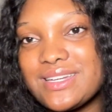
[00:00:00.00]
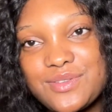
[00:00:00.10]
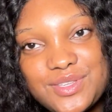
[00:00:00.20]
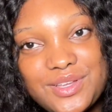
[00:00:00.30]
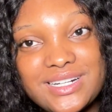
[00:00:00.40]
I'll
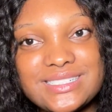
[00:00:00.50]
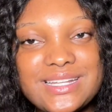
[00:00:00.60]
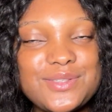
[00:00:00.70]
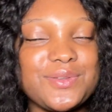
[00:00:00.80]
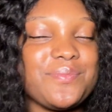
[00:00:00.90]
see you on the
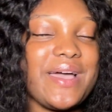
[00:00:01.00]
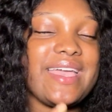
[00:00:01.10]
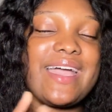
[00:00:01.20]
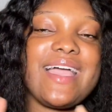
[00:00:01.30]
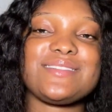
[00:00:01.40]
next one. Bye
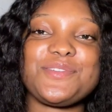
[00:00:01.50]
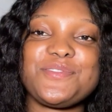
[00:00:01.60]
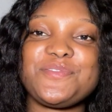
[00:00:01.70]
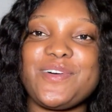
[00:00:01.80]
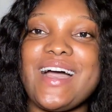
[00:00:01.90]
guys.
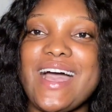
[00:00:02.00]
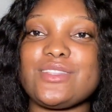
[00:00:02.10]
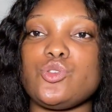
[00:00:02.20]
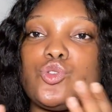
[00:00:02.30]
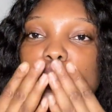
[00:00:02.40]
Over.
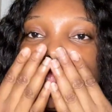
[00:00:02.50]
Adios.